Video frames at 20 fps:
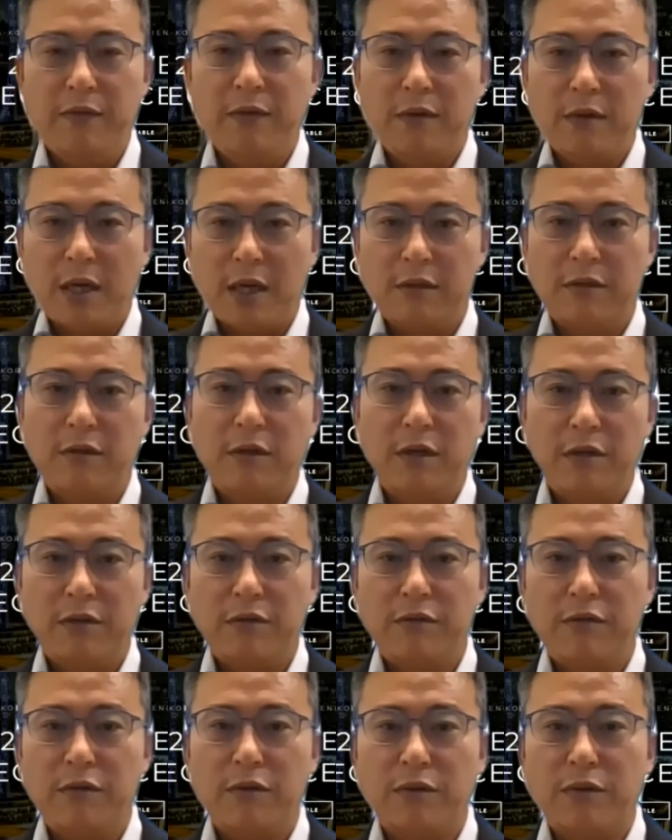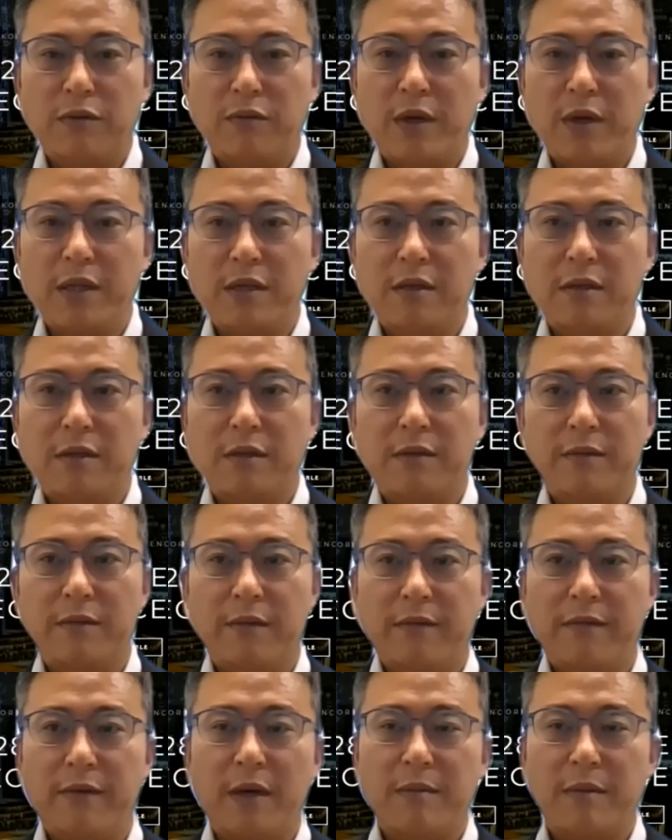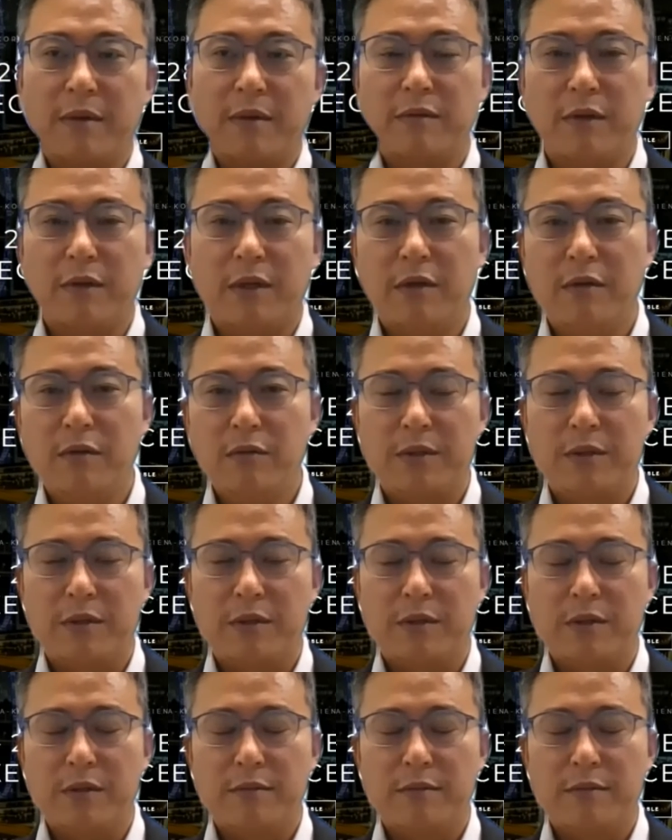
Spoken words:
you actually draw the radius of a 500 kilometers